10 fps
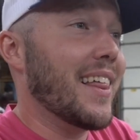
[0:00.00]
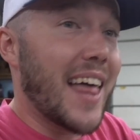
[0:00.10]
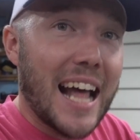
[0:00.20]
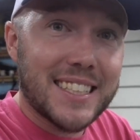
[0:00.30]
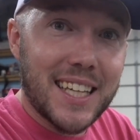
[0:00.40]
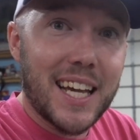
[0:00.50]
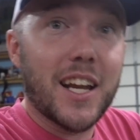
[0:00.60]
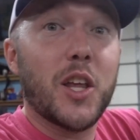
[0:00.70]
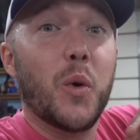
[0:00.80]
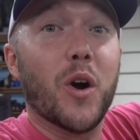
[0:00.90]
that's
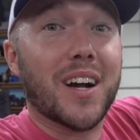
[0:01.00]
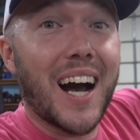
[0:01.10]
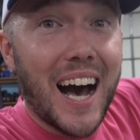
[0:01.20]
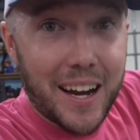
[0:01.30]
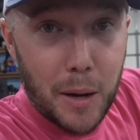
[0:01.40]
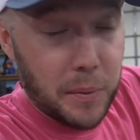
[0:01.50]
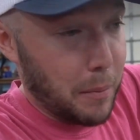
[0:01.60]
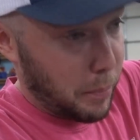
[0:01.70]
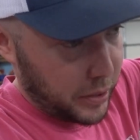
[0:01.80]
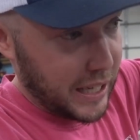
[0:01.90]
it. You are caught up
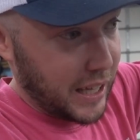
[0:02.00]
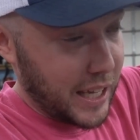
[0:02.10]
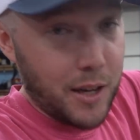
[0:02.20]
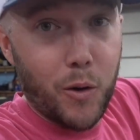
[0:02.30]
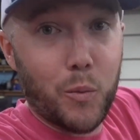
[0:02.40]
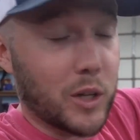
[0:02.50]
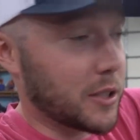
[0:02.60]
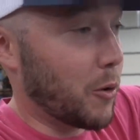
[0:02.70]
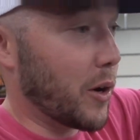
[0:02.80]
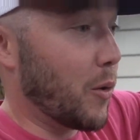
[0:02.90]
completely on
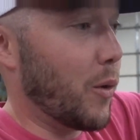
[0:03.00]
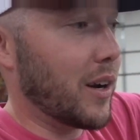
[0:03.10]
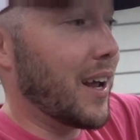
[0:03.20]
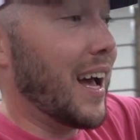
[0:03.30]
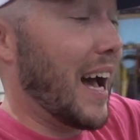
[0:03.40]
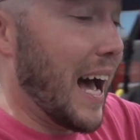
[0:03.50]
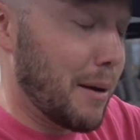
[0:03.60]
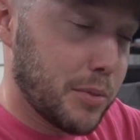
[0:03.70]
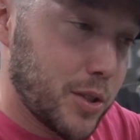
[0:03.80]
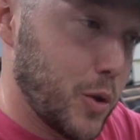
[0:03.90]
what's going on.
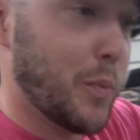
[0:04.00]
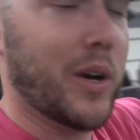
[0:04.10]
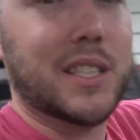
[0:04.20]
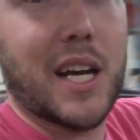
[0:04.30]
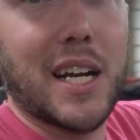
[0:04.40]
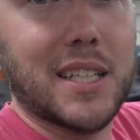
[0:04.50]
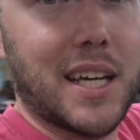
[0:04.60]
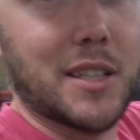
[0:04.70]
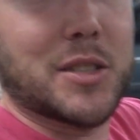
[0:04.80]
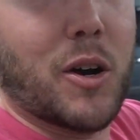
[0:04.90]
I'm super excited to
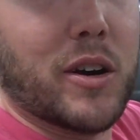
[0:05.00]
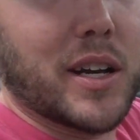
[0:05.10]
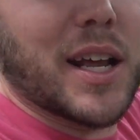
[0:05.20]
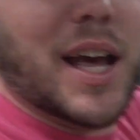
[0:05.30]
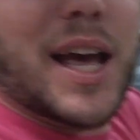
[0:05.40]
get started,